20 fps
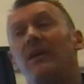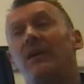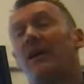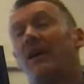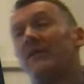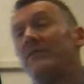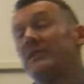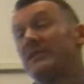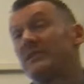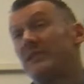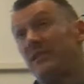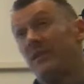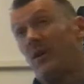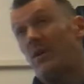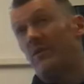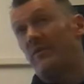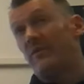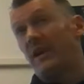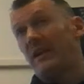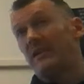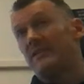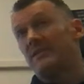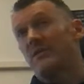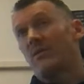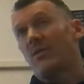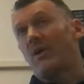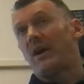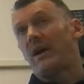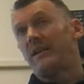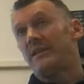obviously the overhead
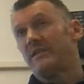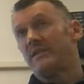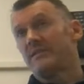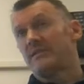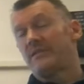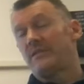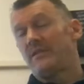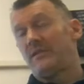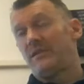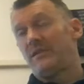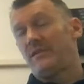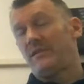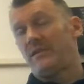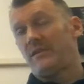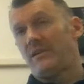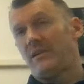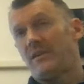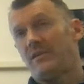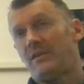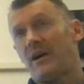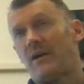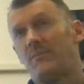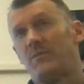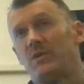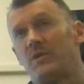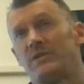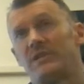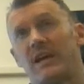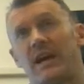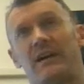squat is a lot
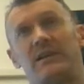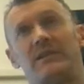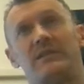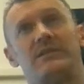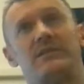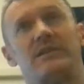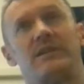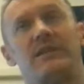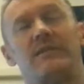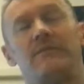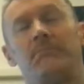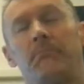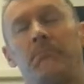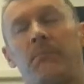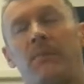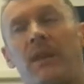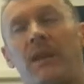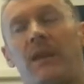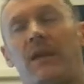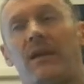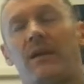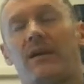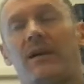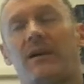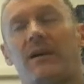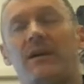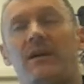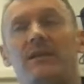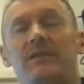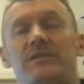more challenging
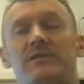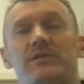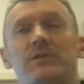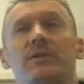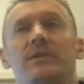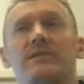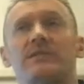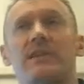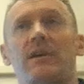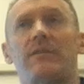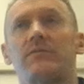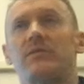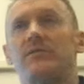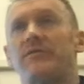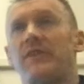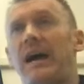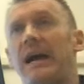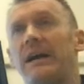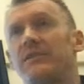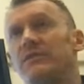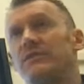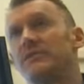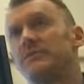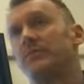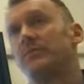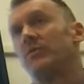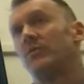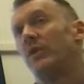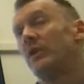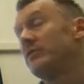due to several factors,
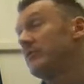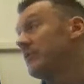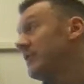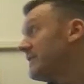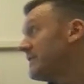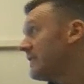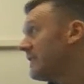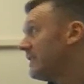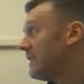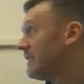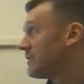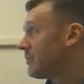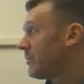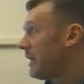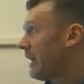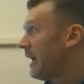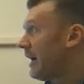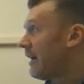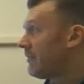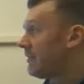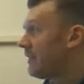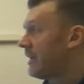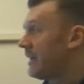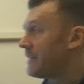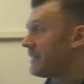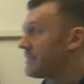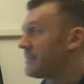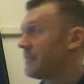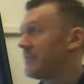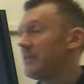but one reason is we have
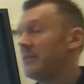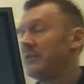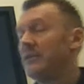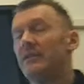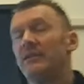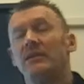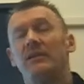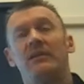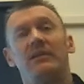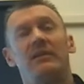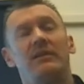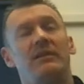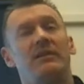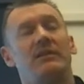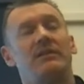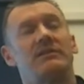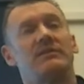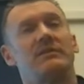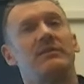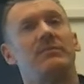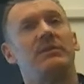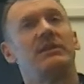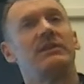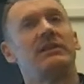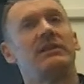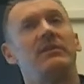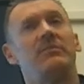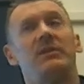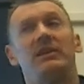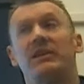less
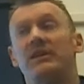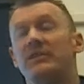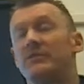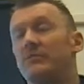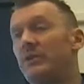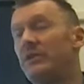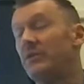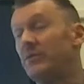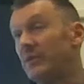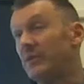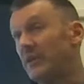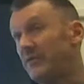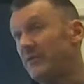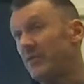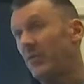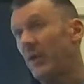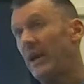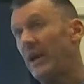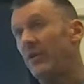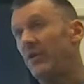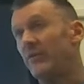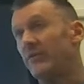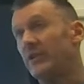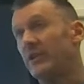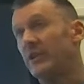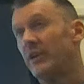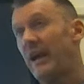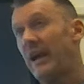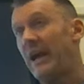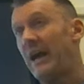stability because when you lift a weight over
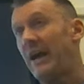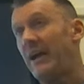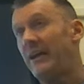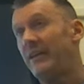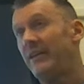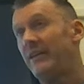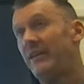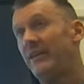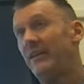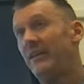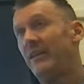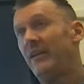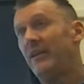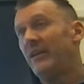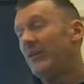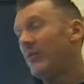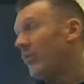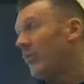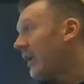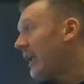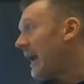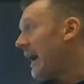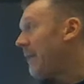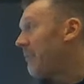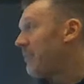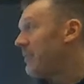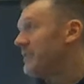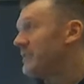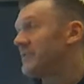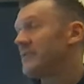your head, what
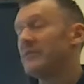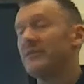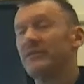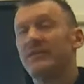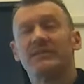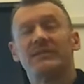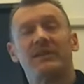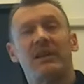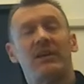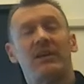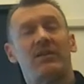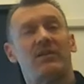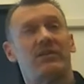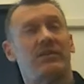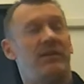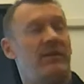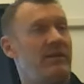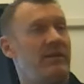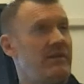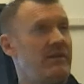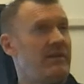happens to the center